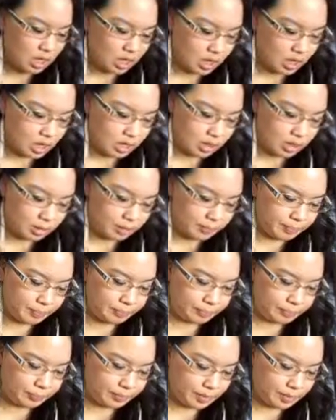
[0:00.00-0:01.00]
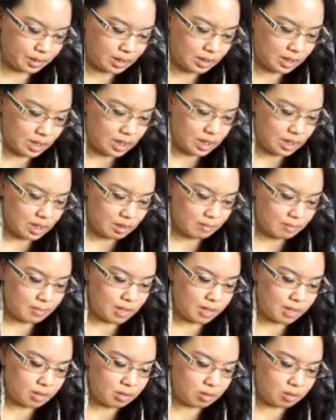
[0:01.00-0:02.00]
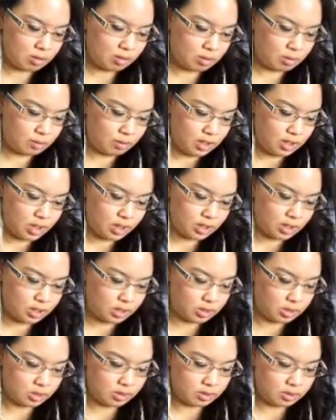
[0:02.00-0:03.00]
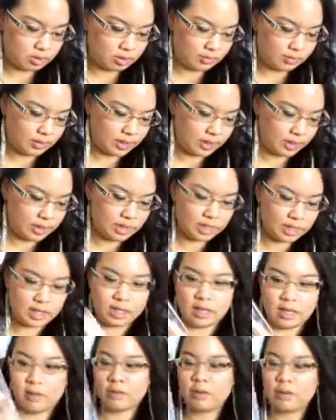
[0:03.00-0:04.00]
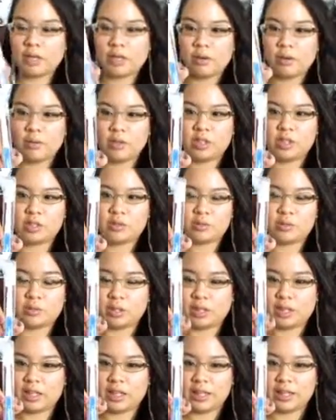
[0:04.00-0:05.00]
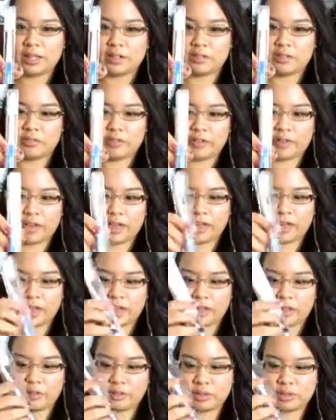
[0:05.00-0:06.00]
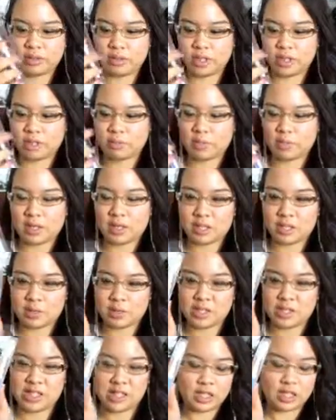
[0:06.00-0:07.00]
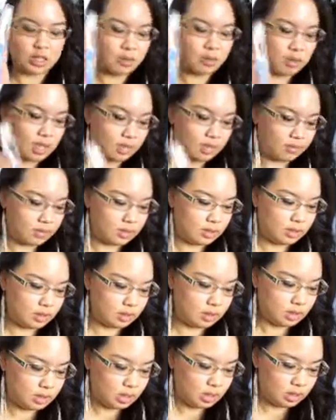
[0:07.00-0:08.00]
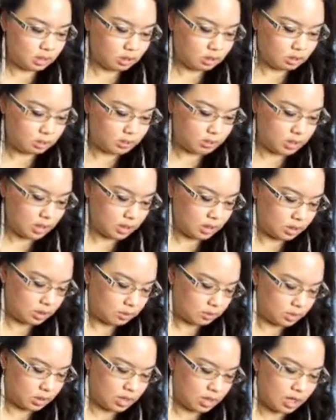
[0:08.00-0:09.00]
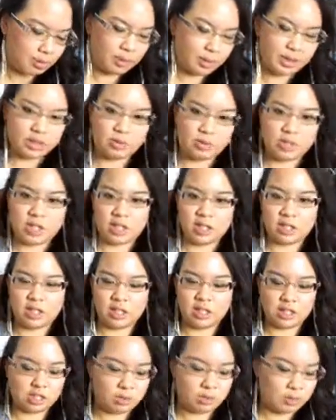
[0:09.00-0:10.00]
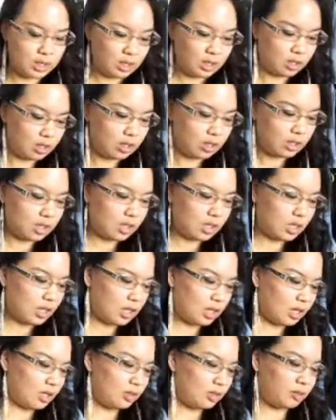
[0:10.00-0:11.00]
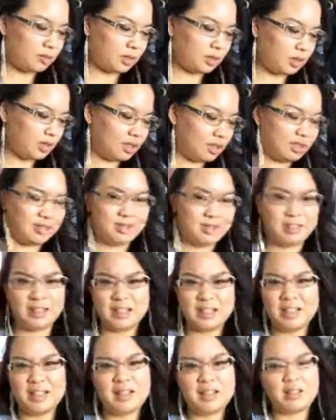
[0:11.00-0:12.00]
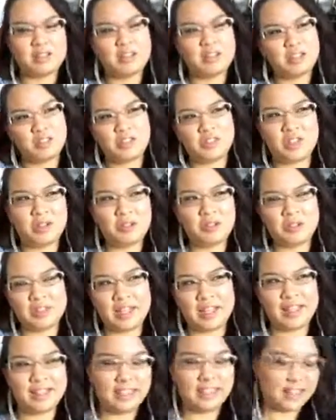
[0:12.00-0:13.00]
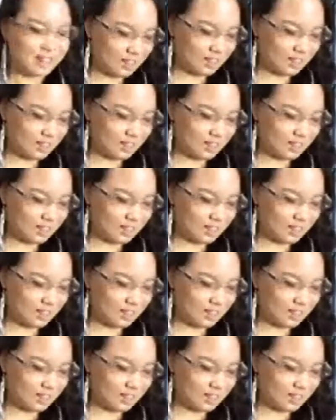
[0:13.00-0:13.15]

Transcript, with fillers: Um, my toothbrush, if I can get it out, which is really like frayed out, so I should probably switch it out. I haven't Oopsie, switched out. I'll probably switch out like this week. Um, I should have shown you that then.